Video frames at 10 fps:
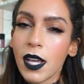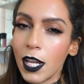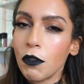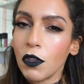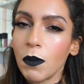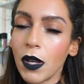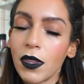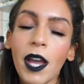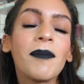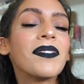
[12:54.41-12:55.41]
How do you feel
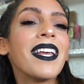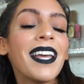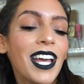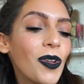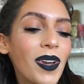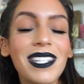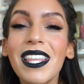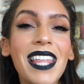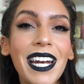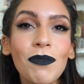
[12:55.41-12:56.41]
about that? Anyways,
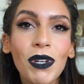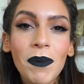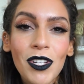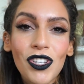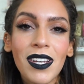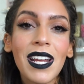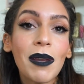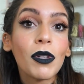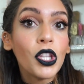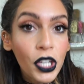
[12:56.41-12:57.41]
that is pretty much it.
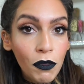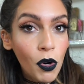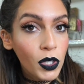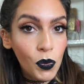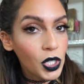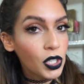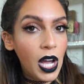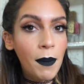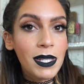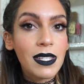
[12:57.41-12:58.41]
I'm looking forward to reading your
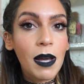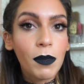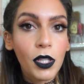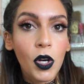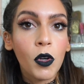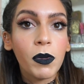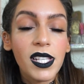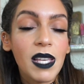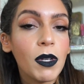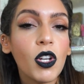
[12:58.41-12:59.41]
comments down below.
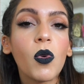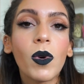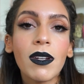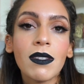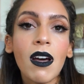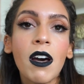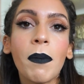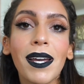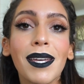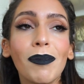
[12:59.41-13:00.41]
Please let me know what is
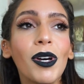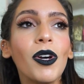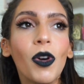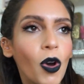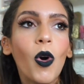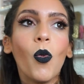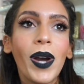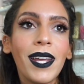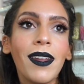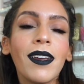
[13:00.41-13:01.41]
up. I am
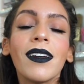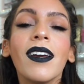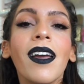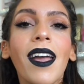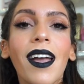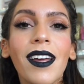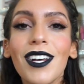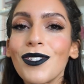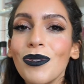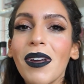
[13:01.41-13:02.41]
waiting. And
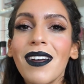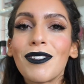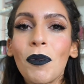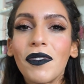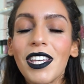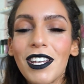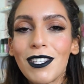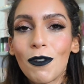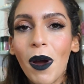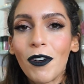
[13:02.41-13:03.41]
I'll see you guys hopefully
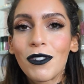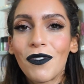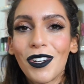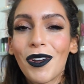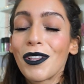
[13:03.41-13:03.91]
in tomorrow's video.